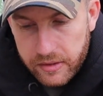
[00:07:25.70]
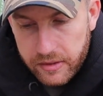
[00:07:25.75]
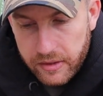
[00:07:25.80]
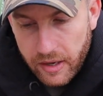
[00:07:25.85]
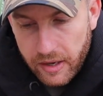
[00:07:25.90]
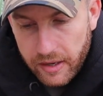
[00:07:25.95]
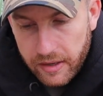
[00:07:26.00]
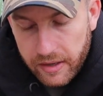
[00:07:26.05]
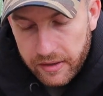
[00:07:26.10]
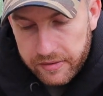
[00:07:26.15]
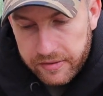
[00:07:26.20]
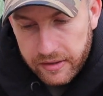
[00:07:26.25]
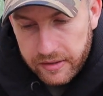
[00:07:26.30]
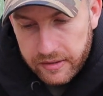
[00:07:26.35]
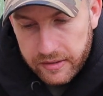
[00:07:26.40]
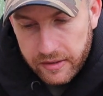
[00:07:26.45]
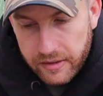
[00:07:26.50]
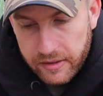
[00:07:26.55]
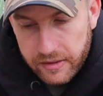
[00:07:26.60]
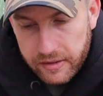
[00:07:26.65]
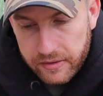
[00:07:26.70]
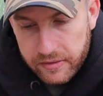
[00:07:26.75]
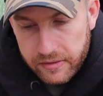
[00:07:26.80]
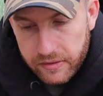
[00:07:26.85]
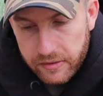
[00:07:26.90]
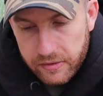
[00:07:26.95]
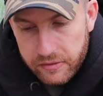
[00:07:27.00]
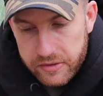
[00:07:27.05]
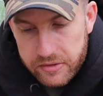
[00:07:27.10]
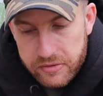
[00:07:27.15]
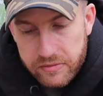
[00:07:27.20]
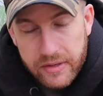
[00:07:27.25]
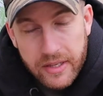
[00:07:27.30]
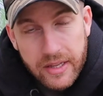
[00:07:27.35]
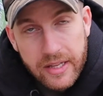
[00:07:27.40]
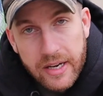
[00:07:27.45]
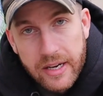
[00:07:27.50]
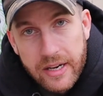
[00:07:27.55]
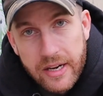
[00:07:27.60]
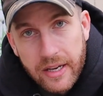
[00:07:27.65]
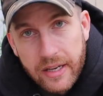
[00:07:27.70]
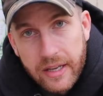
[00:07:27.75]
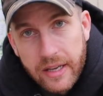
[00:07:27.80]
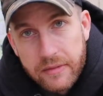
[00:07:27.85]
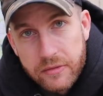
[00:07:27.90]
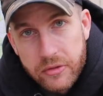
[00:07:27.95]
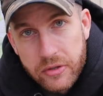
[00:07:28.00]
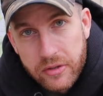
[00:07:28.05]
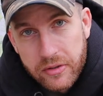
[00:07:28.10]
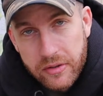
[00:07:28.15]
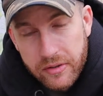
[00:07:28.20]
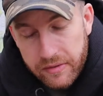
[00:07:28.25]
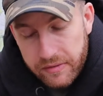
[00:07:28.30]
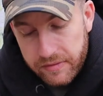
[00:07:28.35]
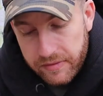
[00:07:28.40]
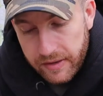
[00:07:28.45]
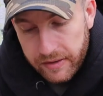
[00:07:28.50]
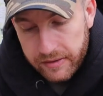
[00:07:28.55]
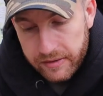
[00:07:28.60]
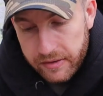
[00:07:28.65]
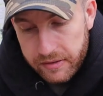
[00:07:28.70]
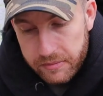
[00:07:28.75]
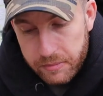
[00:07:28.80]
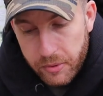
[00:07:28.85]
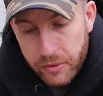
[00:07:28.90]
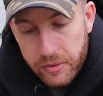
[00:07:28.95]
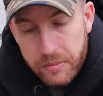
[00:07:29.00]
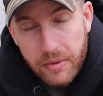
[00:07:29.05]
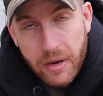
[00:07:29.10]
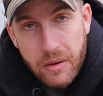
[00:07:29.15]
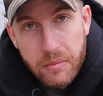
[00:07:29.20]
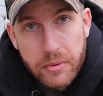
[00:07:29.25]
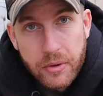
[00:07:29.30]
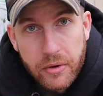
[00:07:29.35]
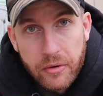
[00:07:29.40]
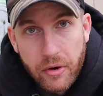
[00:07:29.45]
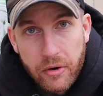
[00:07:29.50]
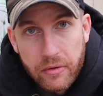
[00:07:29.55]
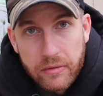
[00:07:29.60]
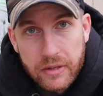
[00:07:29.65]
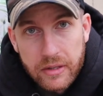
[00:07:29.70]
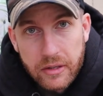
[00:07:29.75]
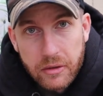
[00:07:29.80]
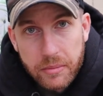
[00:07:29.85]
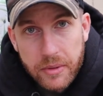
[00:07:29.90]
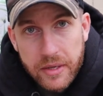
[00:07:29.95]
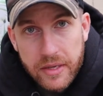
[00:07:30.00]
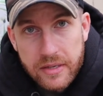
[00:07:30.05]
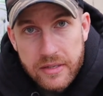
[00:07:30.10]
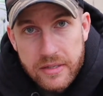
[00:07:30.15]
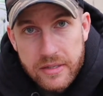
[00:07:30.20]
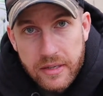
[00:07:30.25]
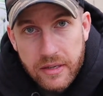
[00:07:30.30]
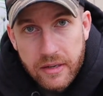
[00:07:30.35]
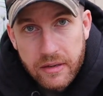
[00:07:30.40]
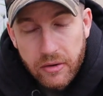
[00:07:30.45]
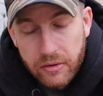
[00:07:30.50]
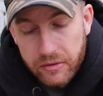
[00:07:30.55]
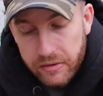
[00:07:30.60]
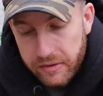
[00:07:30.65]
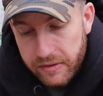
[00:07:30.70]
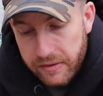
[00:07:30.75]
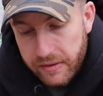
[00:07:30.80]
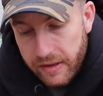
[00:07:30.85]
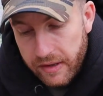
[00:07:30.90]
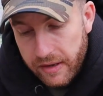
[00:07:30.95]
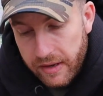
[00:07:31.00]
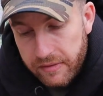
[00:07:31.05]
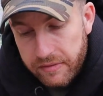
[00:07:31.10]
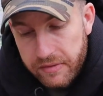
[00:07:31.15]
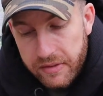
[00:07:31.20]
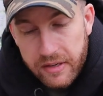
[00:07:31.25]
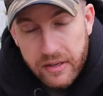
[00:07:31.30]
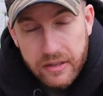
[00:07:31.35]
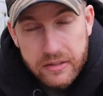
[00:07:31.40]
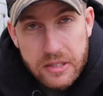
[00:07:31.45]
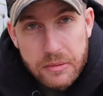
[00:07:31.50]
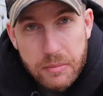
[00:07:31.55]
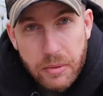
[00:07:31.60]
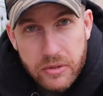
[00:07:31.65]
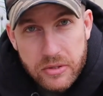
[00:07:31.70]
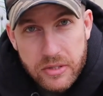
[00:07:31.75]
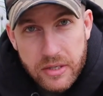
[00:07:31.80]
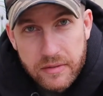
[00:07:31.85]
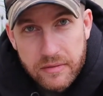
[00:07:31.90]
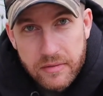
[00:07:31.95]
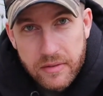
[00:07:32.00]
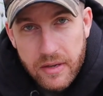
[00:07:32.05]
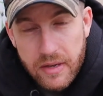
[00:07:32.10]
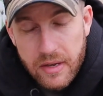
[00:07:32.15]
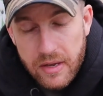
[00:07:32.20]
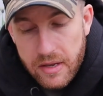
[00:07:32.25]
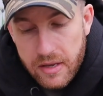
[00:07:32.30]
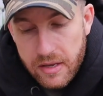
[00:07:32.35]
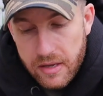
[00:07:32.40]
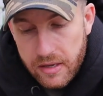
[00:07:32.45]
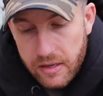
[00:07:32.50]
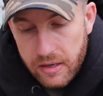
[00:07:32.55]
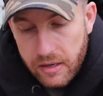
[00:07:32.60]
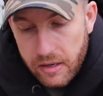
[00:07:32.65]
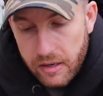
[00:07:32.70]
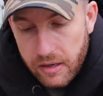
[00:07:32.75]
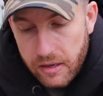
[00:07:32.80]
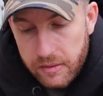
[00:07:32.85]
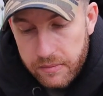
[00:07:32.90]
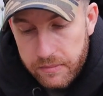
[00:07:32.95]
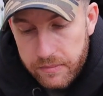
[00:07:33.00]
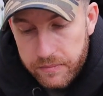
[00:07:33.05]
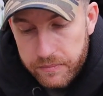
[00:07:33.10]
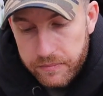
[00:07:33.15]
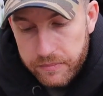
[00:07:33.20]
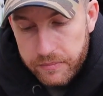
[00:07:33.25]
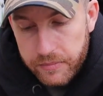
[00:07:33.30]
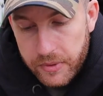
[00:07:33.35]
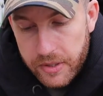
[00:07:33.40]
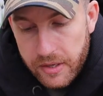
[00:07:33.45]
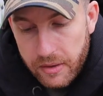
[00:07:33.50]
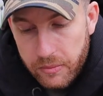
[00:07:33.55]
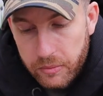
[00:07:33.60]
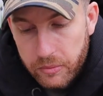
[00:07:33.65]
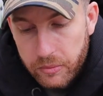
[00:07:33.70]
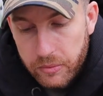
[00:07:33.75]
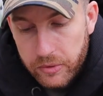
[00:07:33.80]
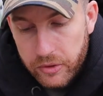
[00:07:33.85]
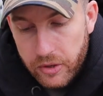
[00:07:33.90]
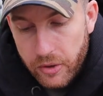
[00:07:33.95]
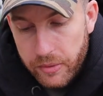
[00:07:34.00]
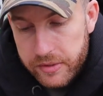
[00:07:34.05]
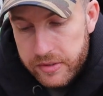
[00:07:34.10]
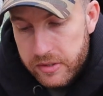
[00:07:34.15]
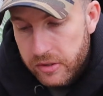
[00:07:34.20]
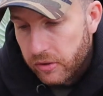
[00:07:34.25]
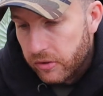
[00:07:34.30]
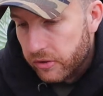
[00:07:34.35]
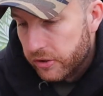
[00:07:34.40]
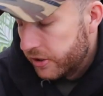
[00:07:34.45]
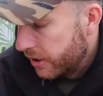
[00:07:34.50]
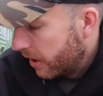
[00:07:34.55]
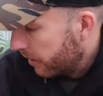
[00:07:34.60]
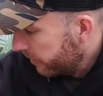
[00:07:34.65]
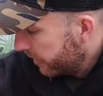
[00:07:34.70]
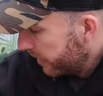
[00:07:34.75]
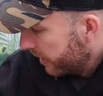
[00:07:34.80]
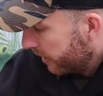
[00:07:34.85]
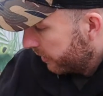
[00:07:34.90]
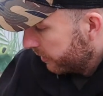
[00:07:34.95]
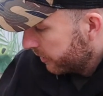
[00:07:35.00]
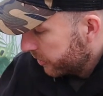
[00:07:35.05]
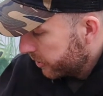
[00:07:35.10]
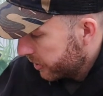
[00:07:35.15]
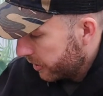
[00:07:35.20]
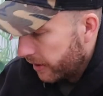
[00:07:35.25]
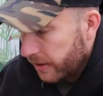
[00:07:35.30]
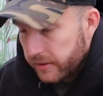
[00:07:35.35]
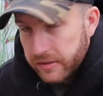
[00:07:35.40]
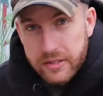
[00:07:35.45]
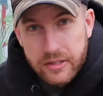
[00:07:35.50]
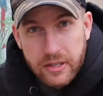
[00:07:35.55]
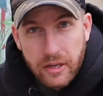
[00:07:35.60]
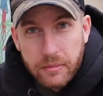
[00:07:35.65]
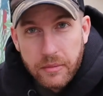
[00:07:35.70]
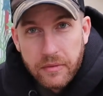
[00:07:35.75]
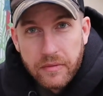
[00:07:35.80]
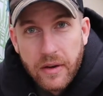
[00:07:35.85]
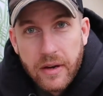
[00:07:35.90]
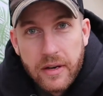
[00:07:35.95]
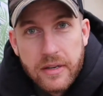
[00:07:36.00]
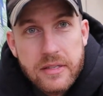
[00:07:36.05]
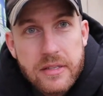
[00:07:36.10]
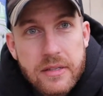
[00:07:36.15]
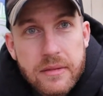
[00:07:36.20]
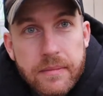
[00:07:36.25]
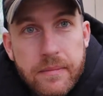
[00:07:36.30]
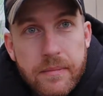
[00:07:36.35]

I think there isn't really any negatives other than the fact that the point might burr over a little bit easier. Other than that, everything else is positive. But yeah, we'll go into the hook sharpening now. I'll show you how to set up the vise.